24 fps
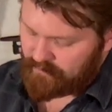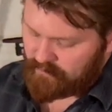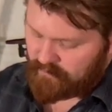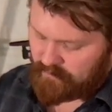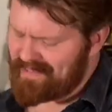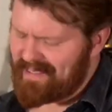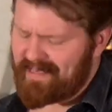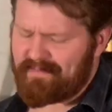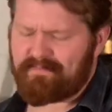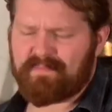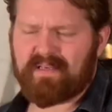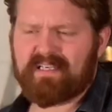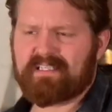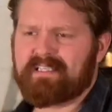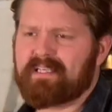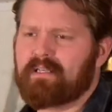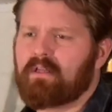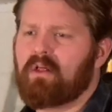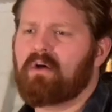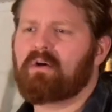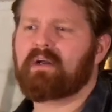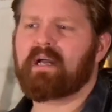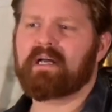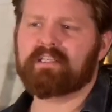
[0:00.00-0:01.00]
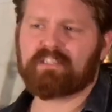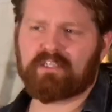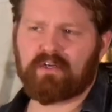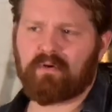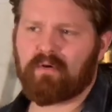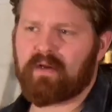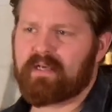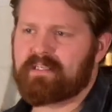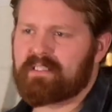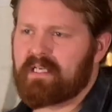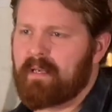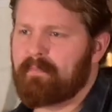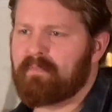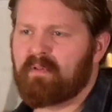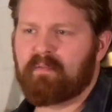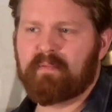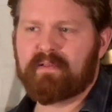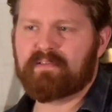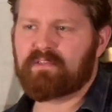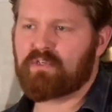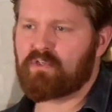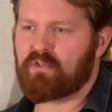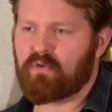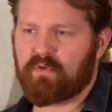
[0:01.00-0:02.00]
They sell all kinds of crazy
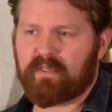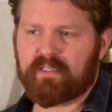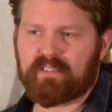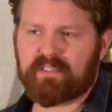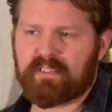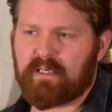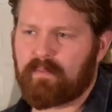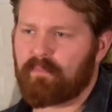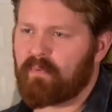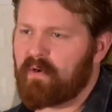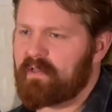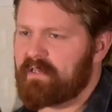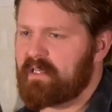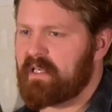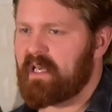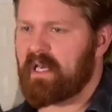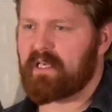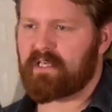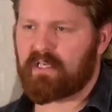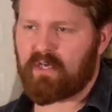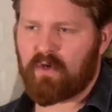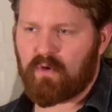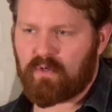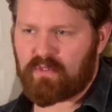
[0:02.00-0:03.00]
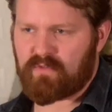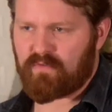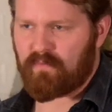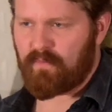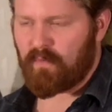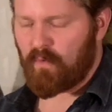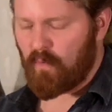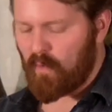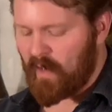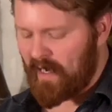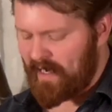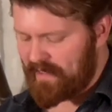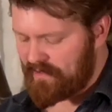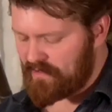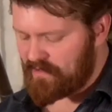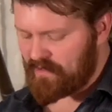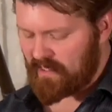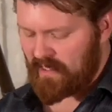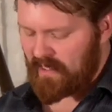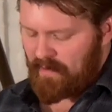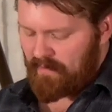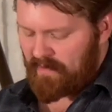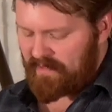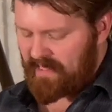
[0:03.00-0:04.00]
implements that you can separate the egg yolks from the whites,
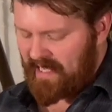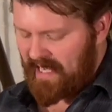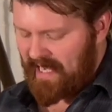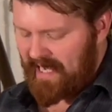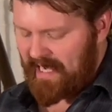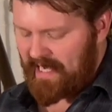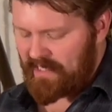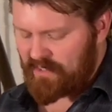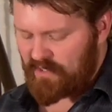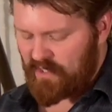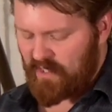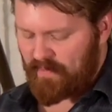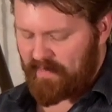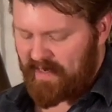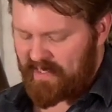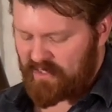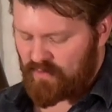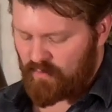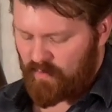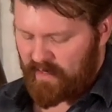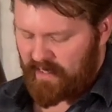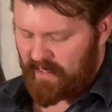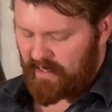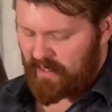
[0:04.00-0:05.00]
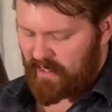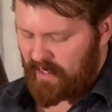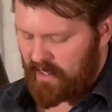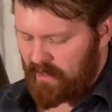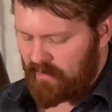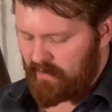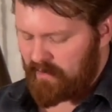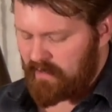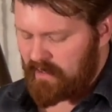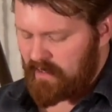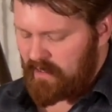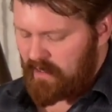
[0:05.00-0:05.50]
but the hands are the best way to go.